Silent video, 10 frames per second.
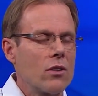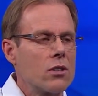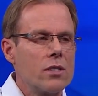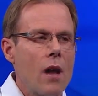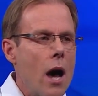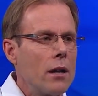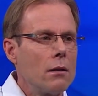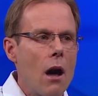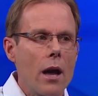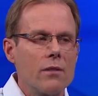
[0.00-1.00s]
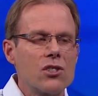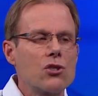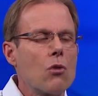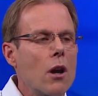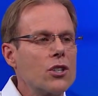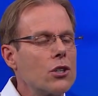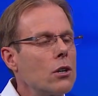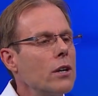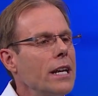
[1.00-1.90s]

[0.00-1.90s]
There's not a lot of structure